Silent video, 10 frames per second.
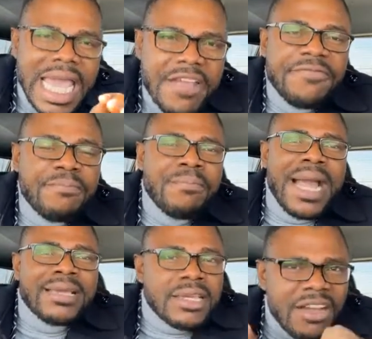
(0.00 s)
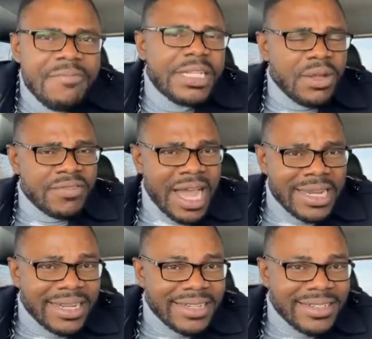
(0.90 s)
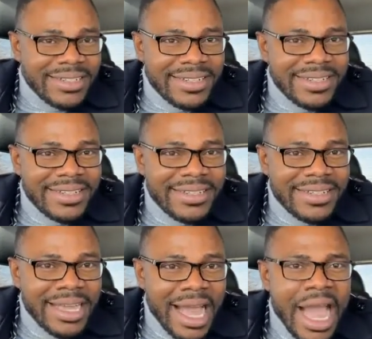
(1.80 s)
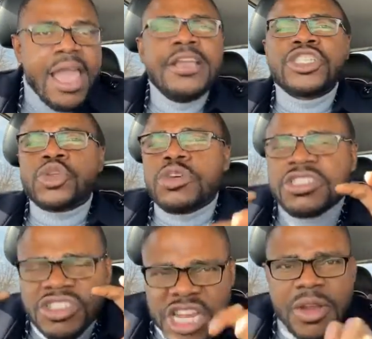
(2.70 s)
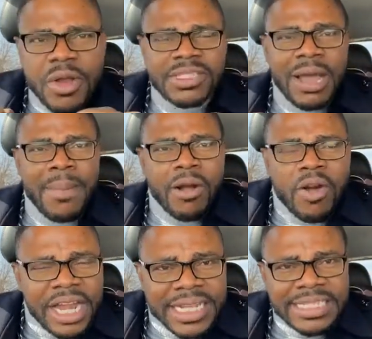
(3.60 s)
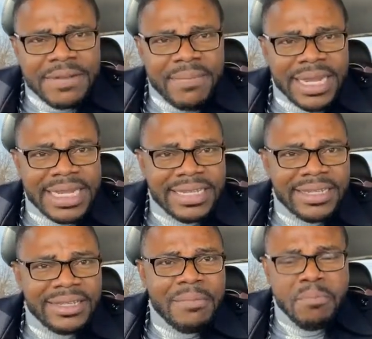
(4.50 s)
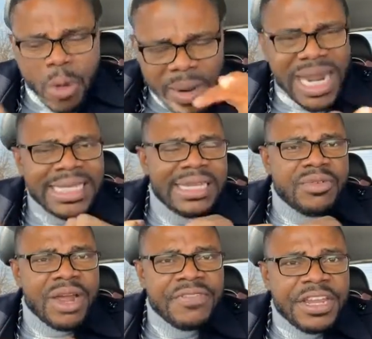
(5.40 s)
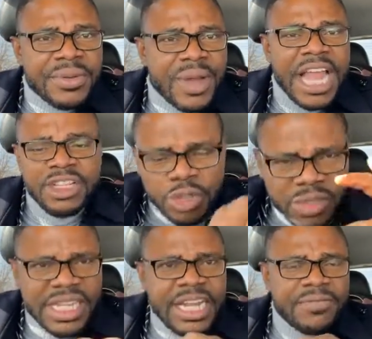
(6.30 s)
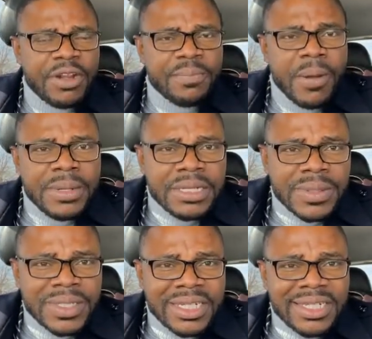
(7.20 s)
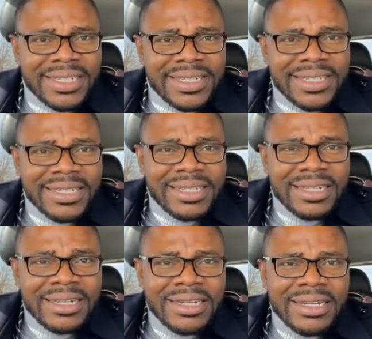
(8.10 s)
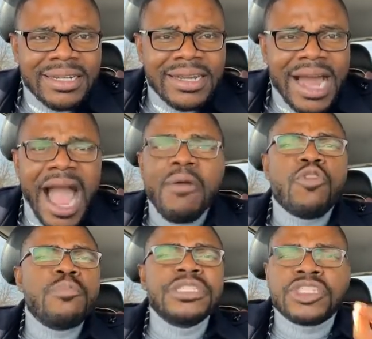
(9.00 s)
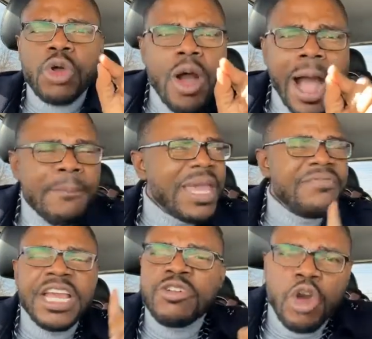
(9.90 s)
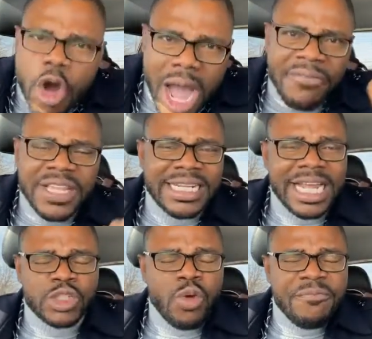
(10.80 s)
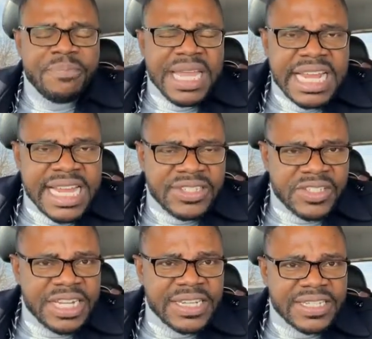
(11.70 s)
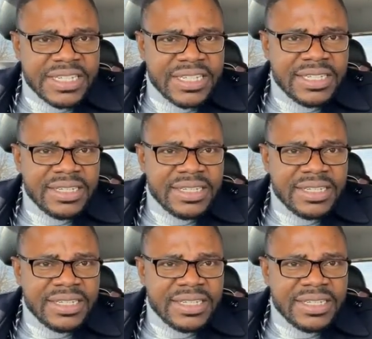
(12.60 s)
If my government of Ghana is so serious about collecting money, mobilizing revenue, and using it for the public good, I will be so happy if they go after that 12 billion cedis